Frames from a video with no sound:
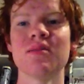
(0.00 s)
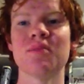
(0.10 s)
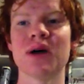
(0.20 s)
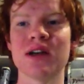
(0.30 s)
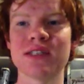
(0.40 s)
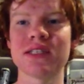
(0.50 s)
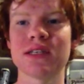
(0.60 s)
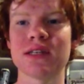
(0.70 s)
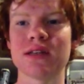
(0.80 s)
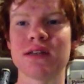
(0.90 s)
But
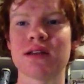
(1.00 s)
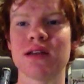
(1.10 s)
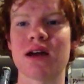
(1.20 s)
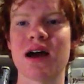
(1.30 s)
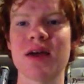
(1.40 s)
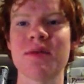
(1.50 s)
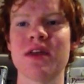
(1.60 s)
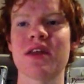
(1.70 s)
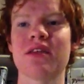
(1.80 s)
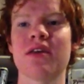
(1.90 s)
I'm
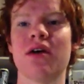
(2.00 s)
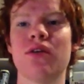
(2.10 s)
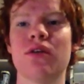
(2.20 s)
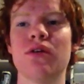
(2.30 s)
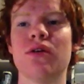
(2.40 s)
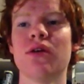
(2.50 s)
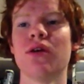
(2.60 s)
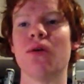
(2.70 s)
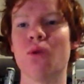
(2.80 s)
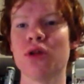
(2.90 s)
here to tell you
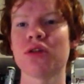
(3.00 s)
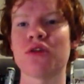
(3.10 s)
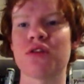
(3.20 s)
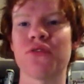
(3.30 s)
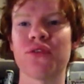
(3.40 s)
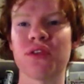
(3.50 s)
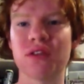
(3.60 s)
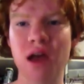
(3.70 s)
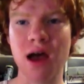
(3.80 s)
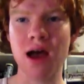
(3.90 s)
what those differences
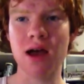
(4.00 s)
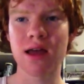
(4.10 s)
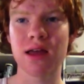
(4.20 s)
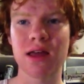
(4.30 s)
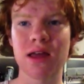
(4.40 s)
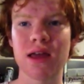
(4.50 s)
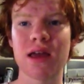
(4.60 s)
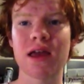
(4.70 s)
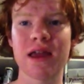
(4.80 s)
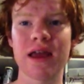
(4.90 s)
are
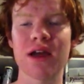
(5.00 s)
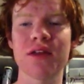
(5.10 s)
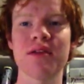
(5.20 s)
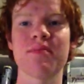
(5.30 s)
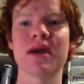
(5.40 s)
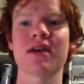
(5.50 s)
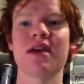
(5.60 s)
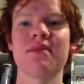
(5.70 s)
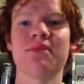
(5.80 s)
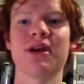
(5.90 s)
and how they impact
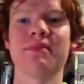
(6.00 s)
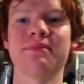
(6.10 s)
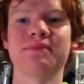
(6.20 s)
gameplay.